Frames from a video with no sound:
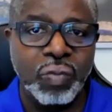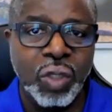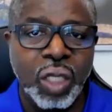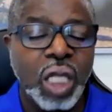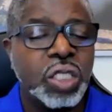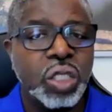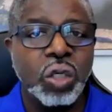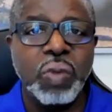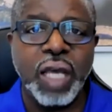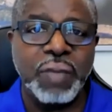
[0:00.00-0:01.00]
It still
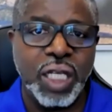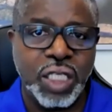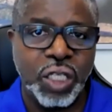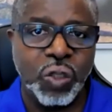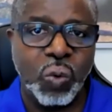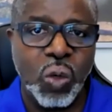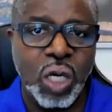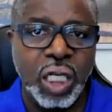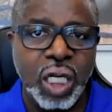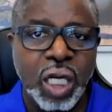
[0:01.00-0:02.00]
might be a tier
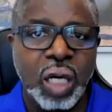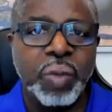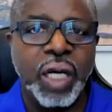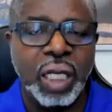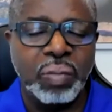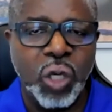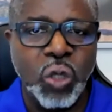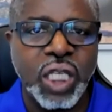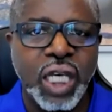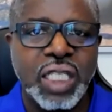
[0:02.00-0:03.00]
1, but in most
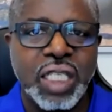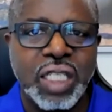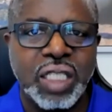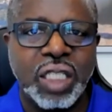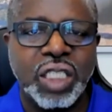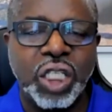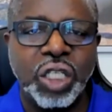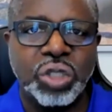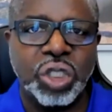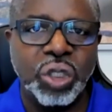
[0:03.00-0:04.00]
cases, it's a tier
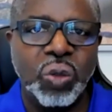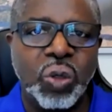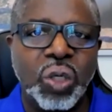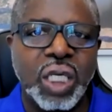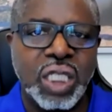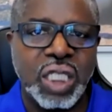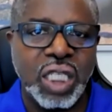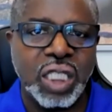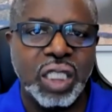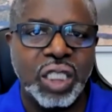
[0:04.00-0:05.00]
2 organization
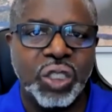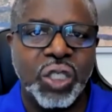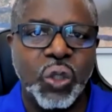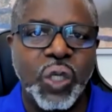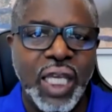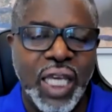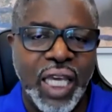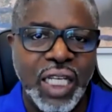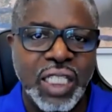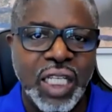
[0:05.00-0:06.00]
that you're going to engage.